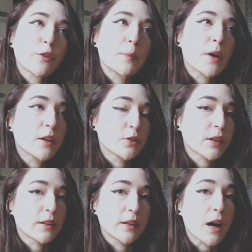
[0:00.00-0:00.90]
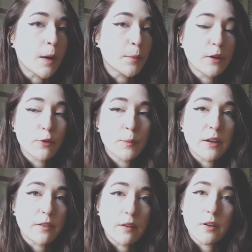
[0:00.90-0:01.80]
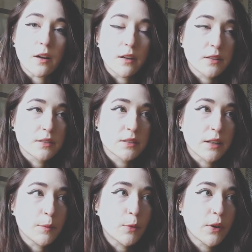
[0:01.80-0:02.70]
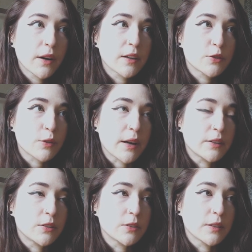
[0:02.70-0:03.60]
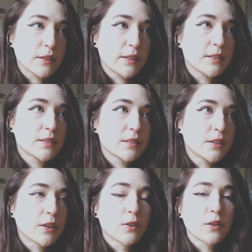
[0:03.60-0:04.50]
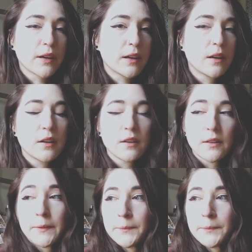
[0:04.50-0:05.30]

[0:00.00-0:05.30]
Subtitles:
even if I'm not directly copying from my favorite artists anymore, I try to at least, you know, like,